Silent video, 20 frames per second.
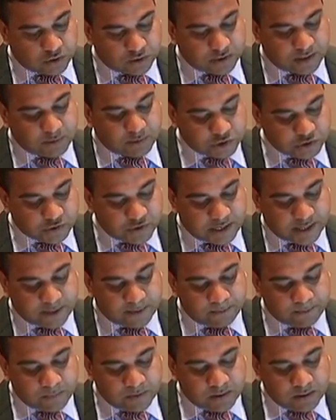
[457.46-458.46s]
demonstrate,
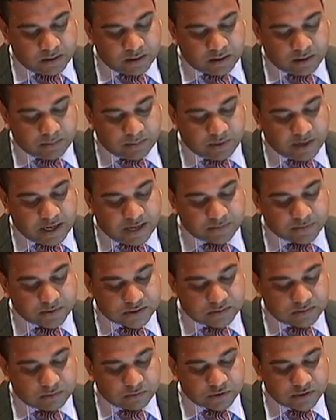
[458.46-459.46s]

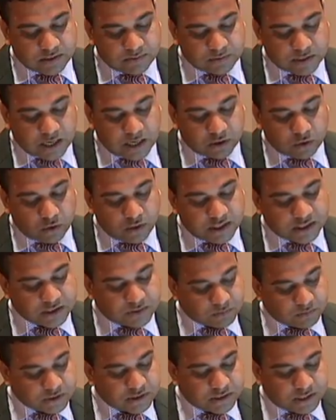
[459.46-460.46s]
perhaps Muslims are no less
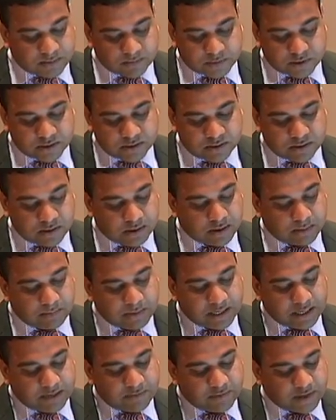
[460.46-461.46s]
Muslims
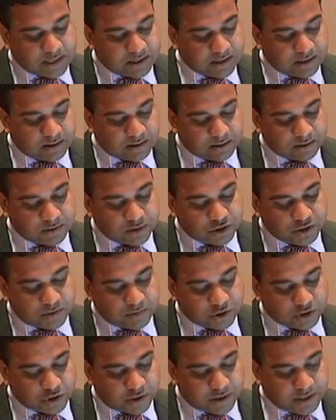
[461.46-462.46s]
by living in a Christian
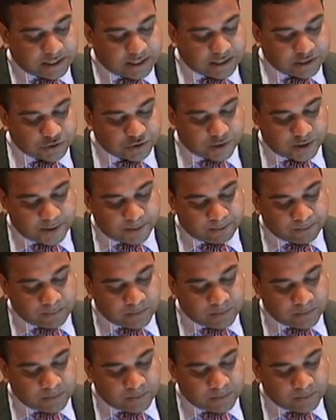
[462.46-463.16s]
majority country.